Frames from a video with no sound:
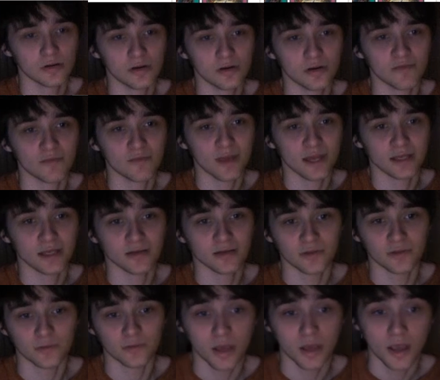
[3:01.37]
don't have many
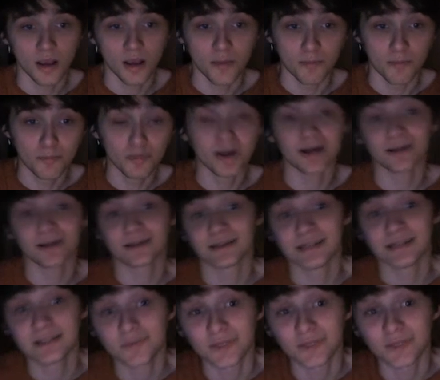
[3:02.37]
of them. But
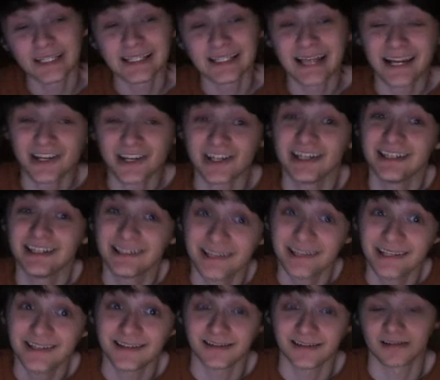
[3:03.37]
this one is actually
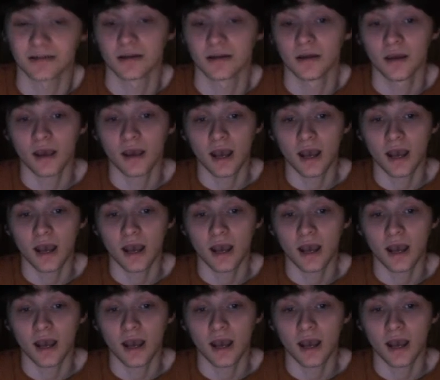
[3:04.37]
decent,